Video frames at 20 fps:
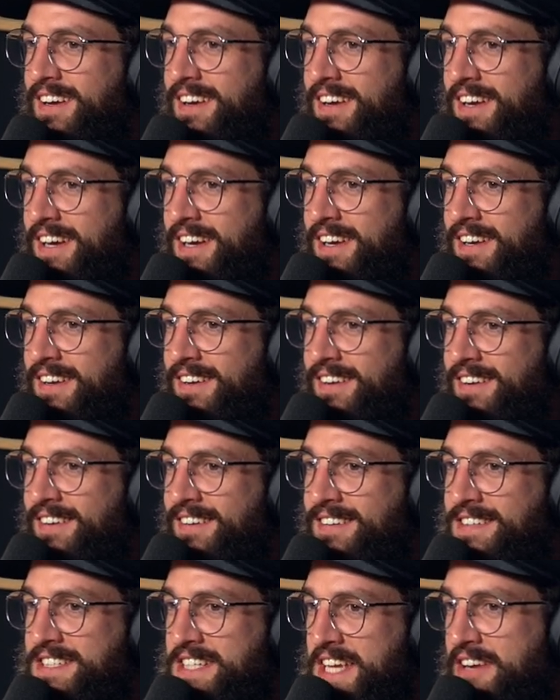
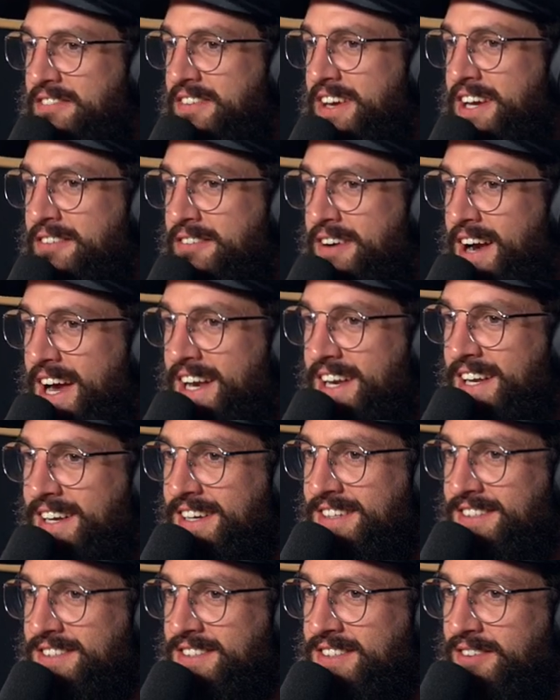in TV
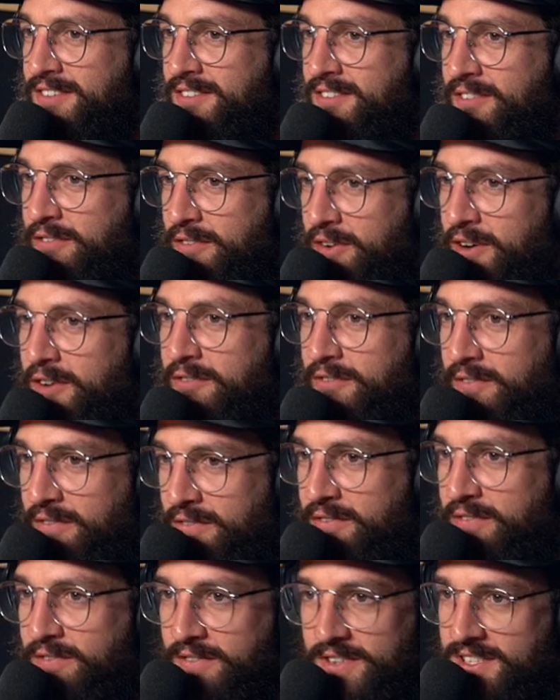ratings for
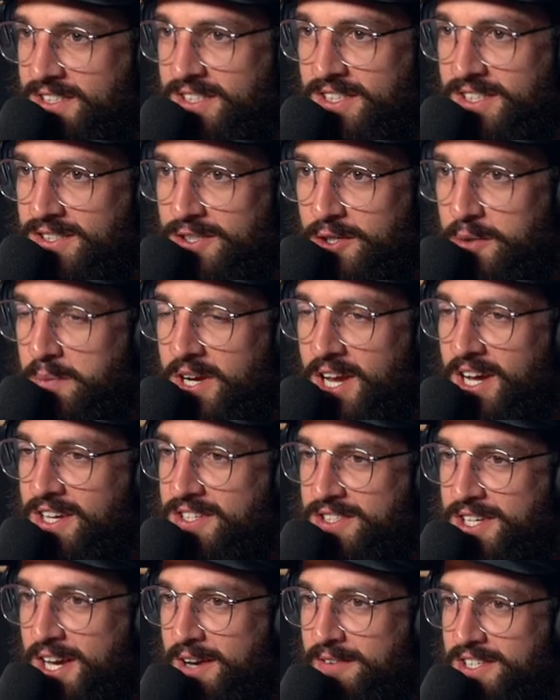just the
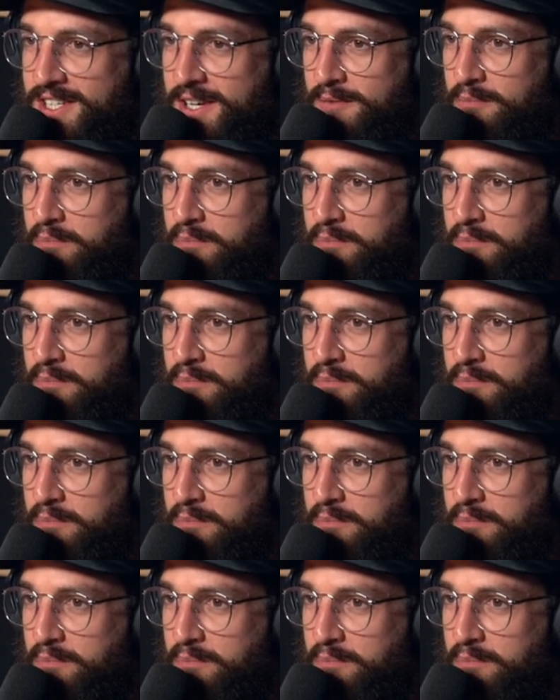Supercars Championship.